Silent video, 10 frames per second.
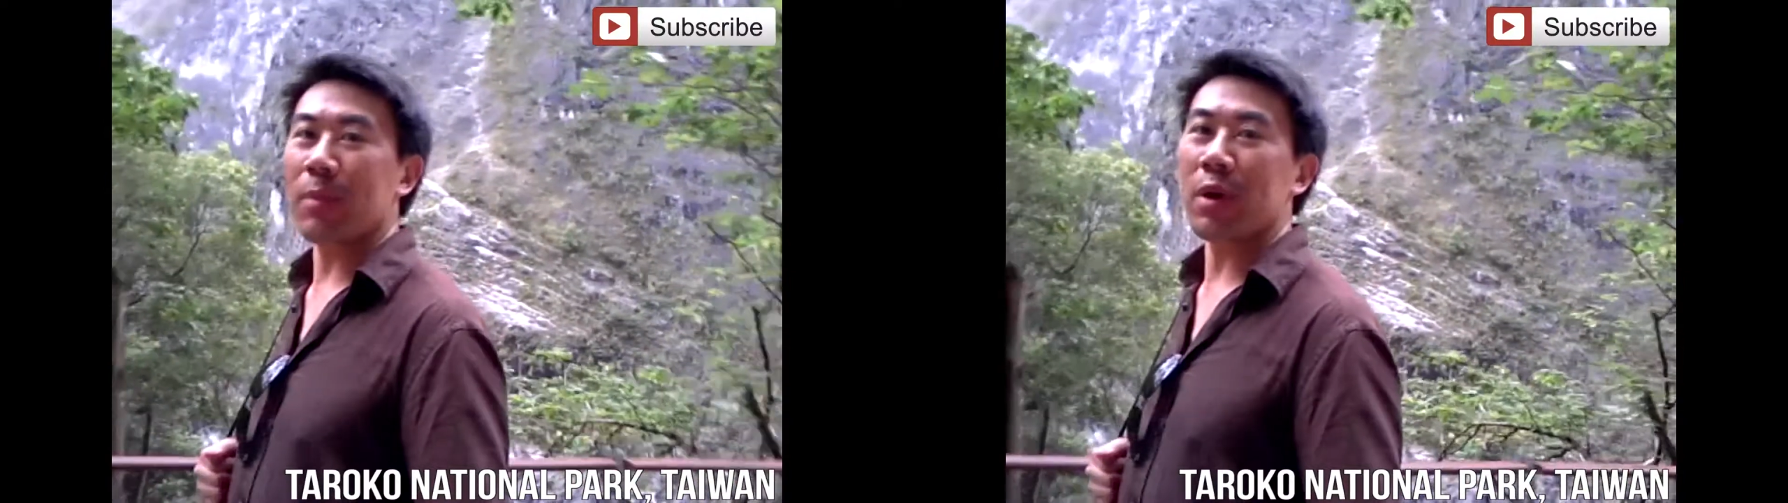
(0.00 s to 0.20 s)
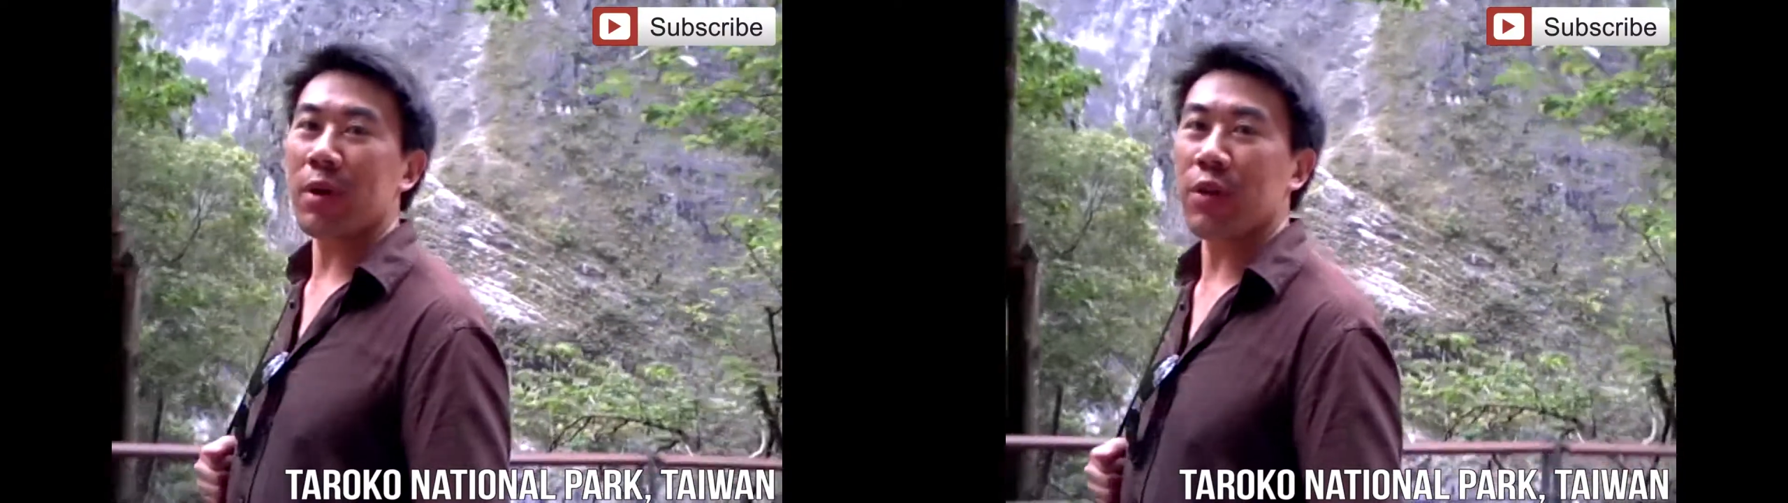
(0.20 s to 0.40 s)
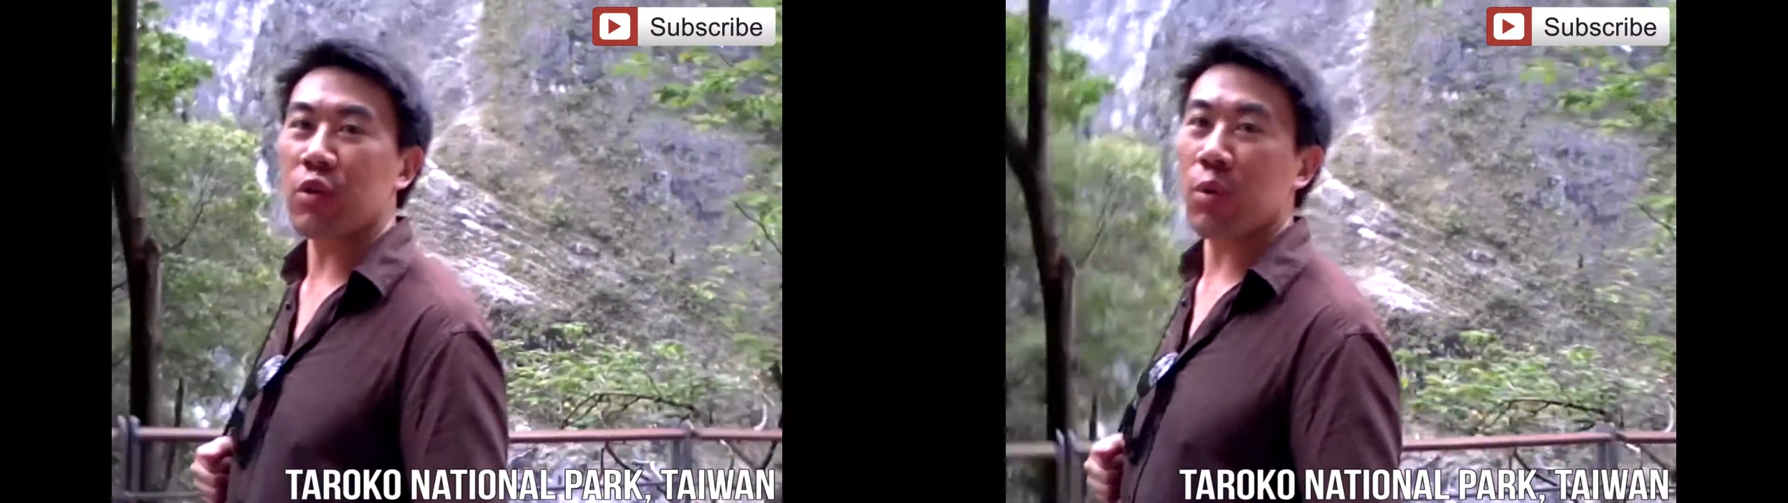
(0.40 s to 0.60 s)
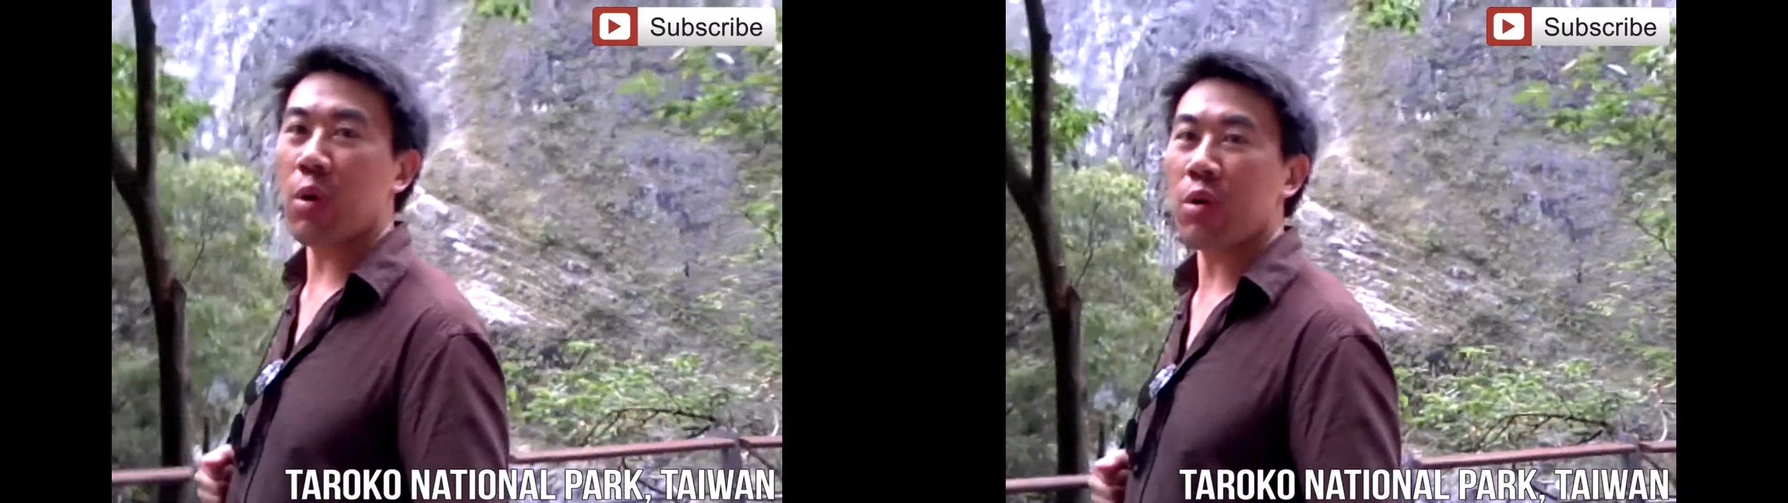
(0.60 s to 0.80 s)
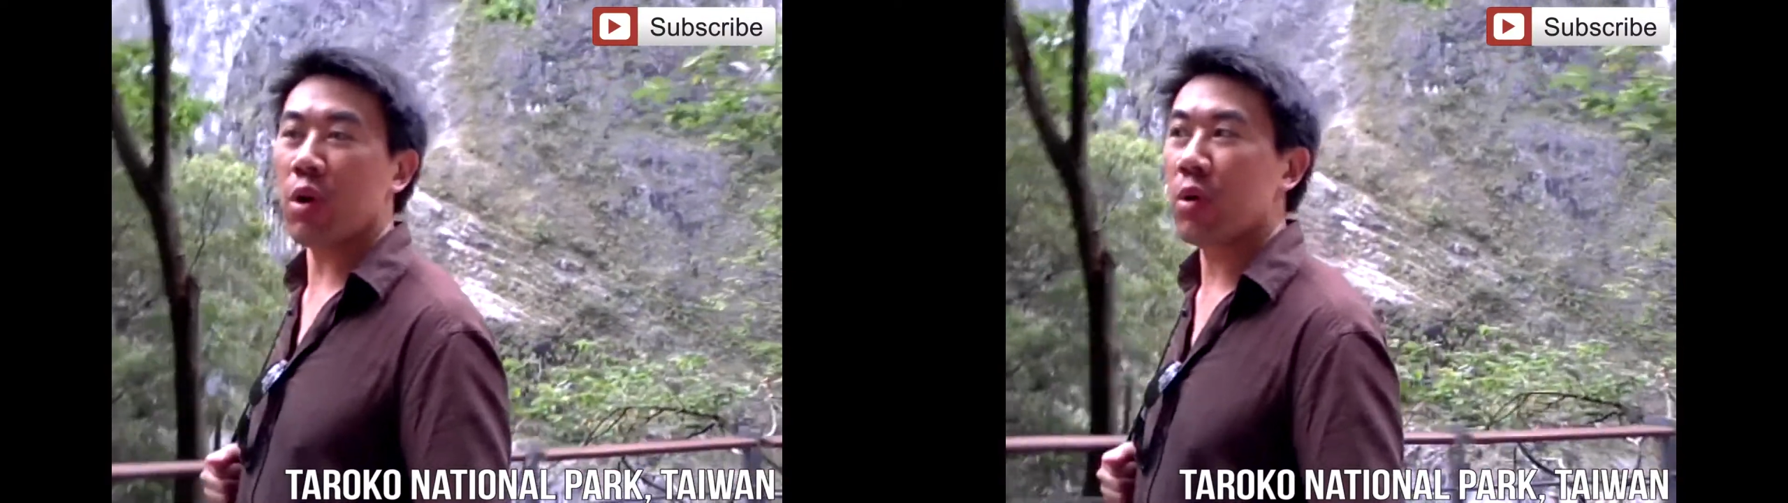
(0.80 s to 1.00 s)
I'm here at the
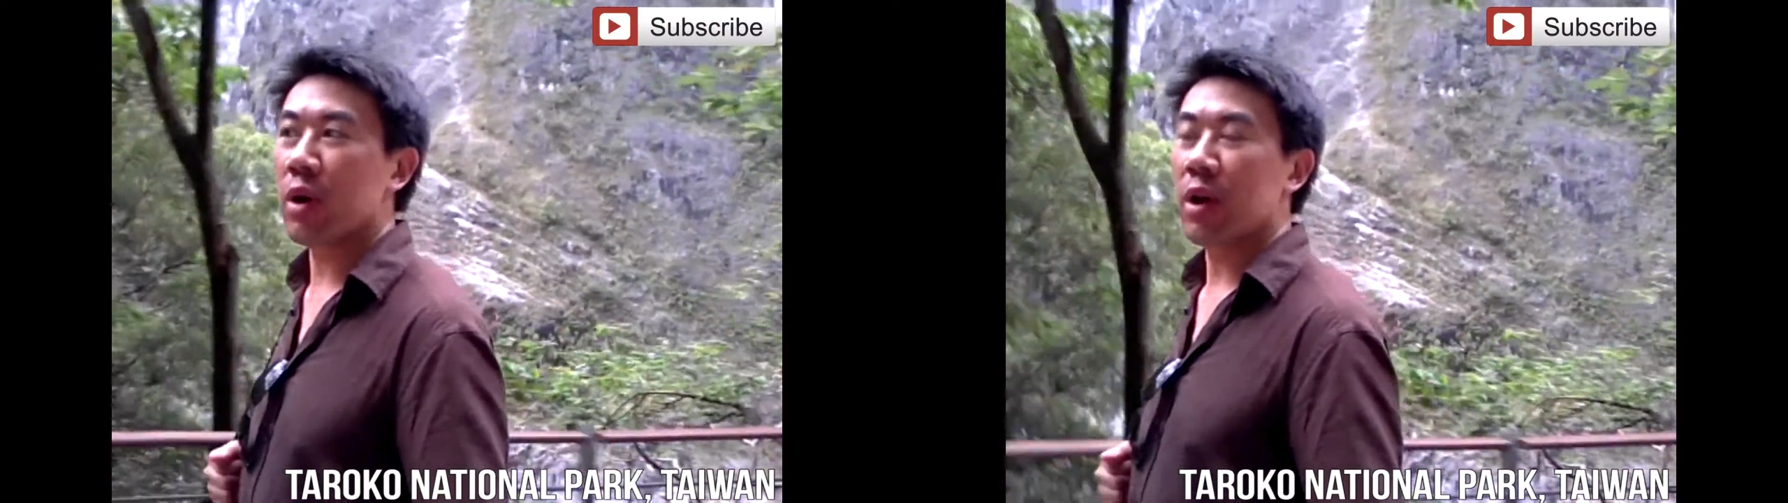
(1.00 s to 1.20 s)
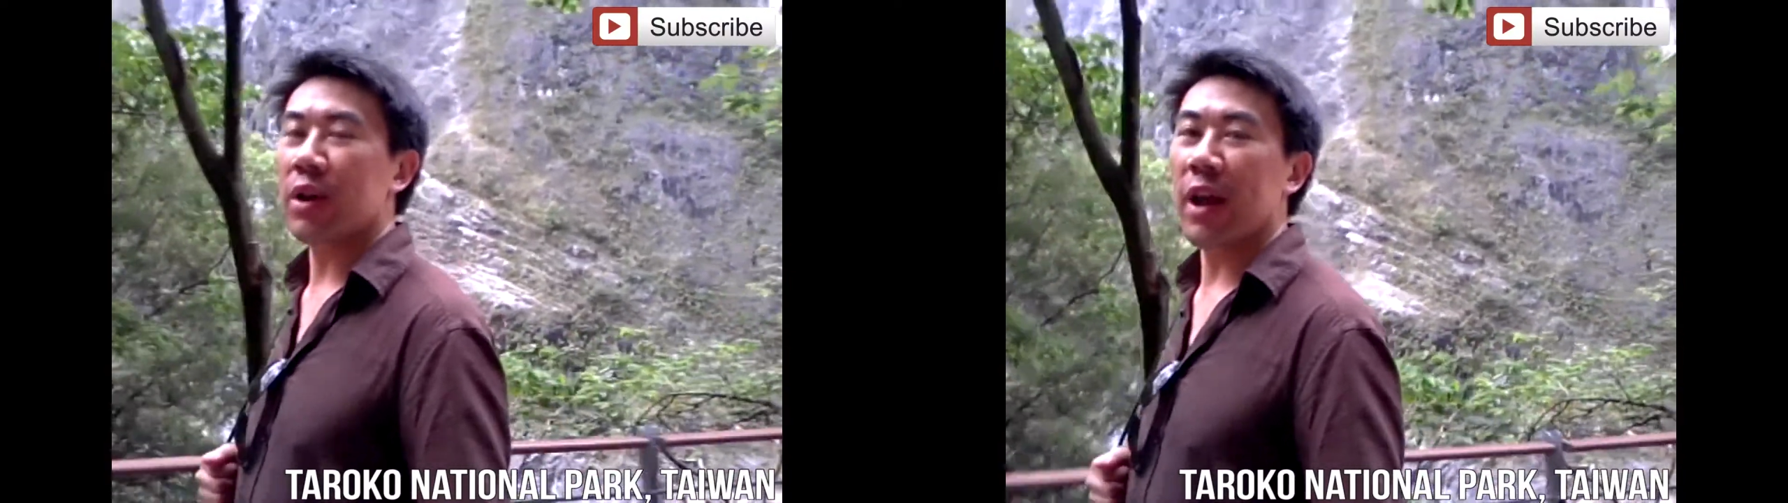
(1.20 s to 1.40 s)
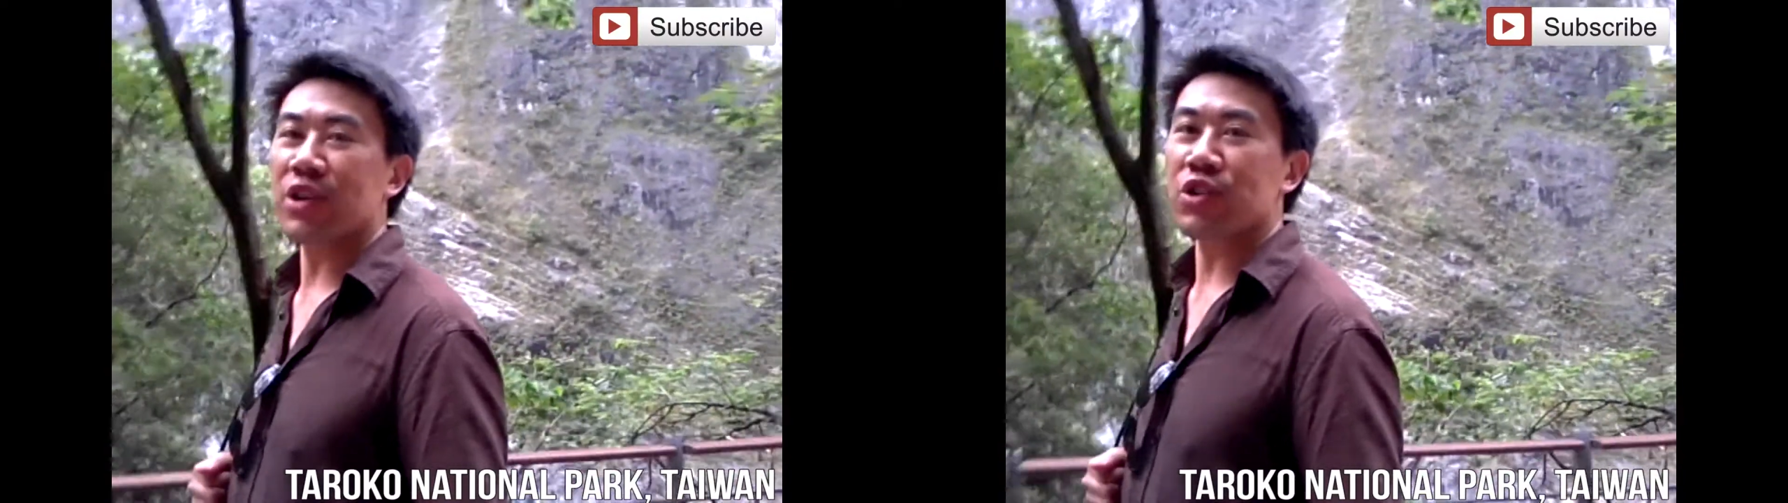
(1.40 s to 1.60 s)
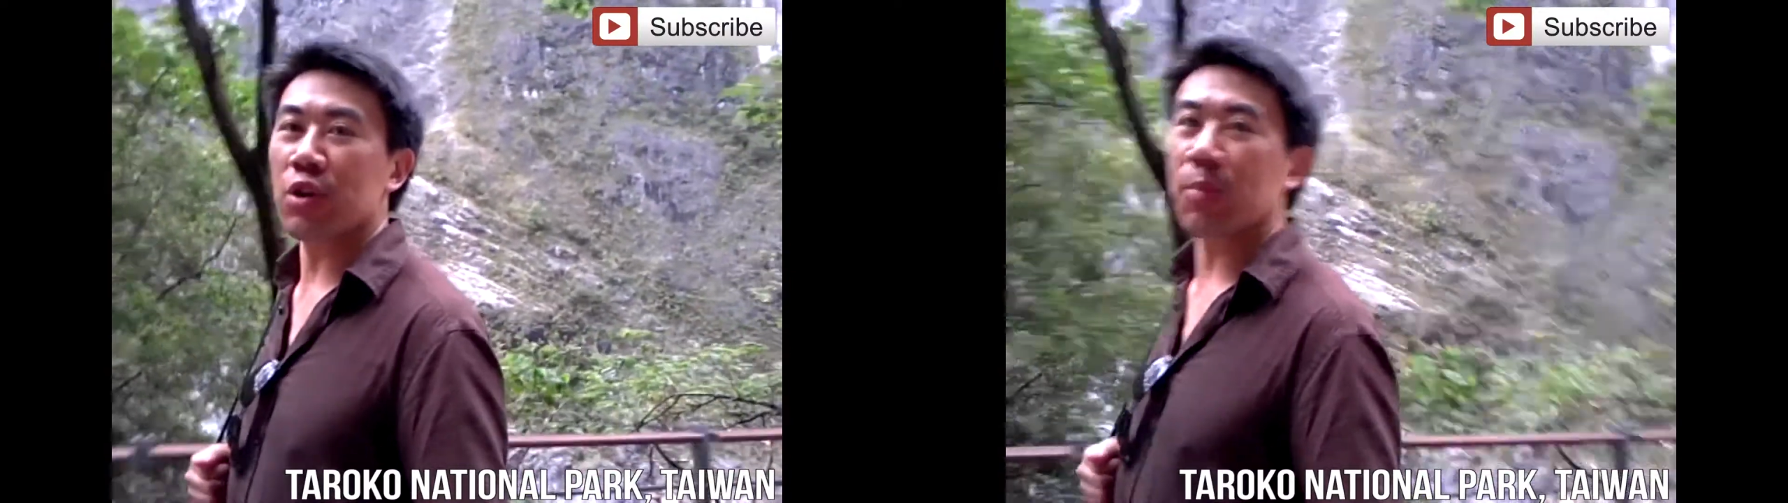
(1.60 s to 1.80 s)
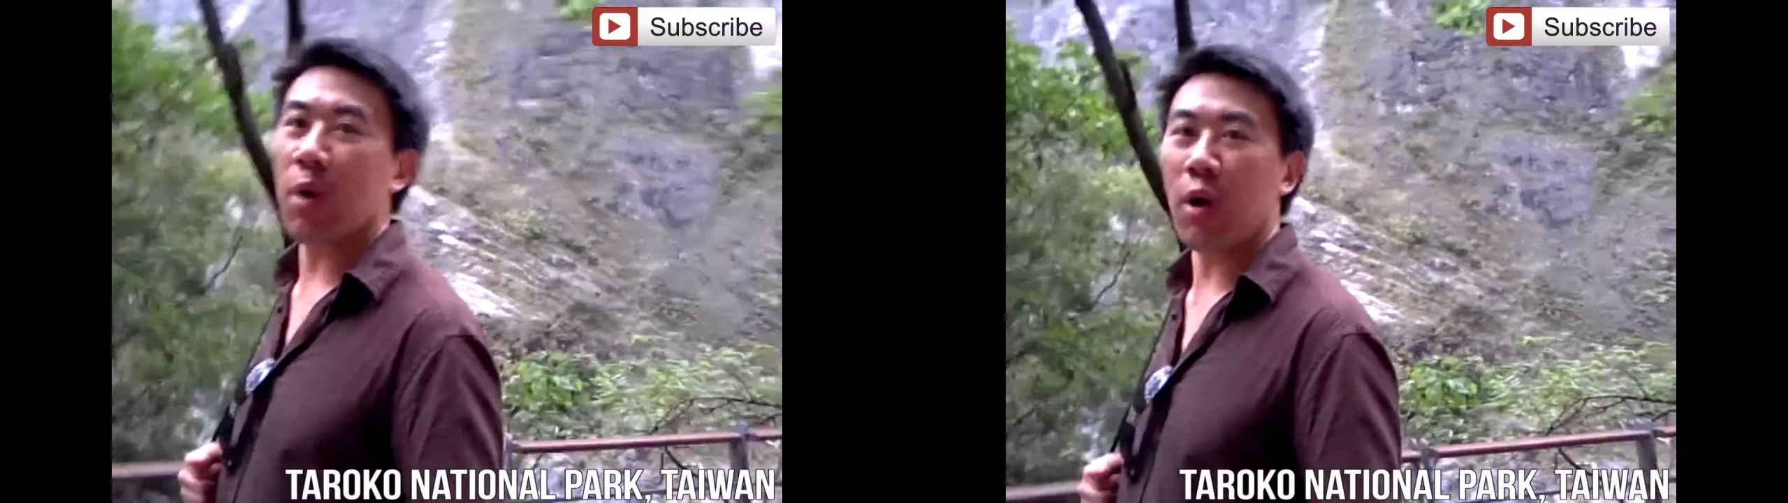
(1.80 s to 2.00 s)
Taroko National
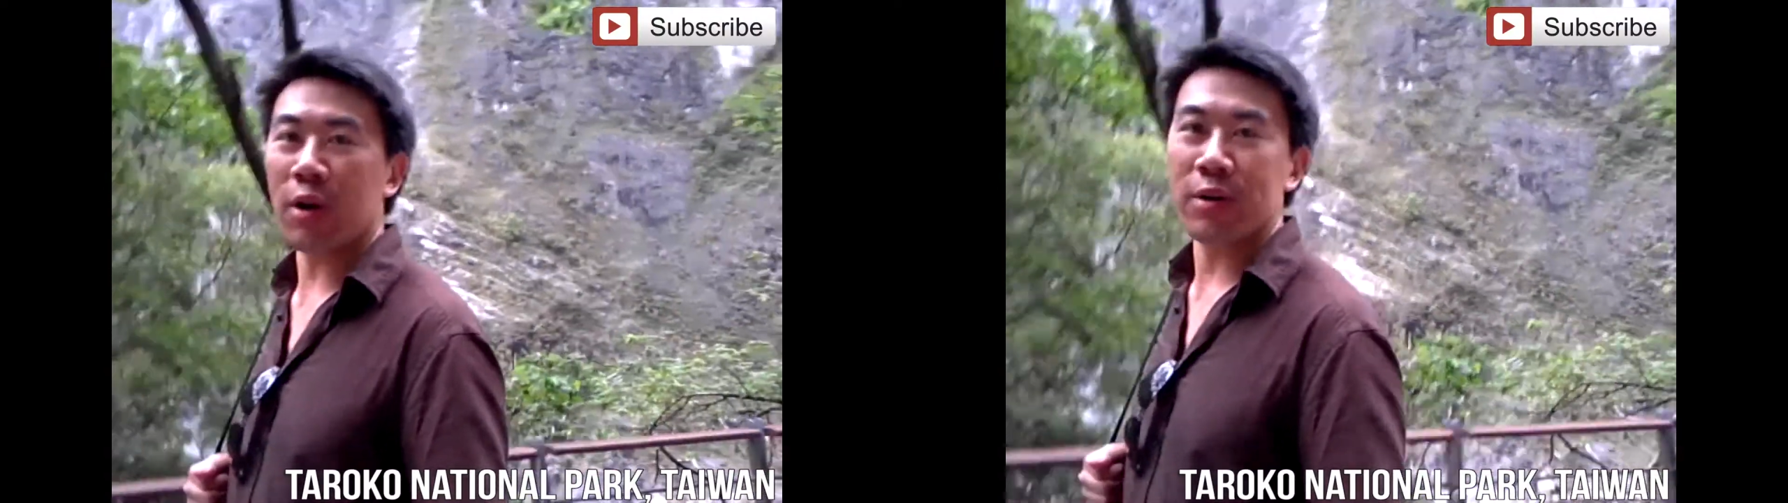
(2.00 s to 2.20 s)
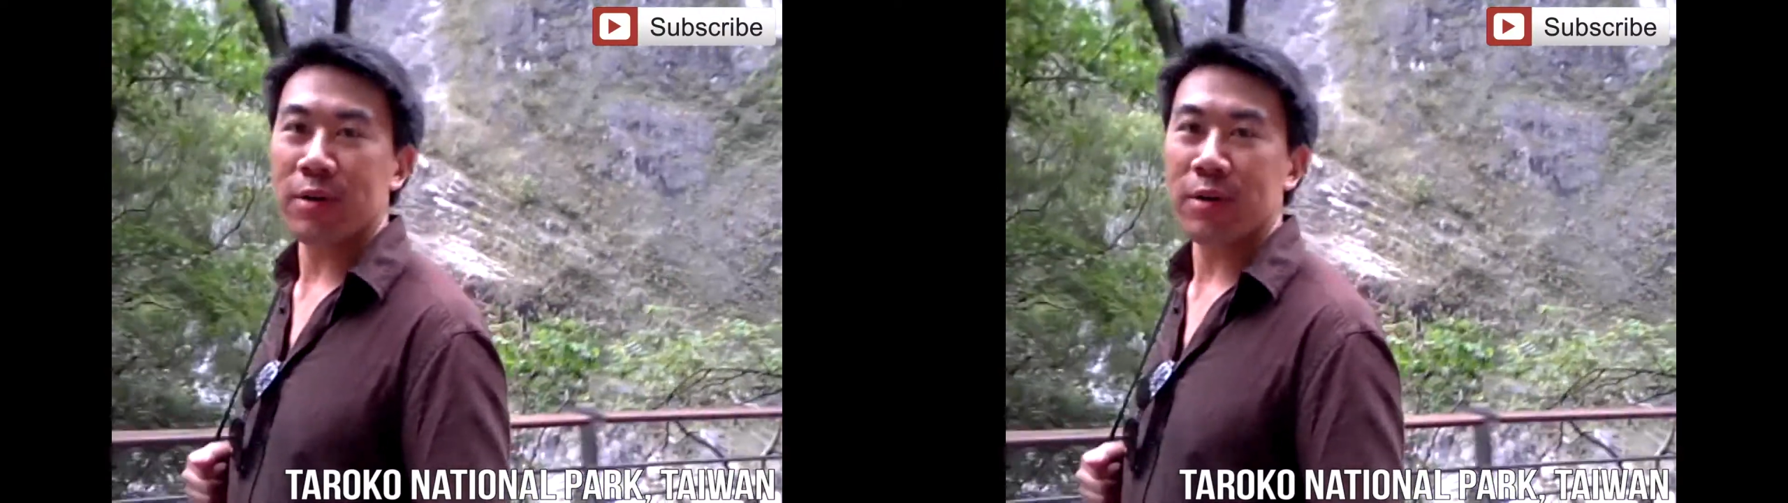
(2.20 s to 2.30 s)
Park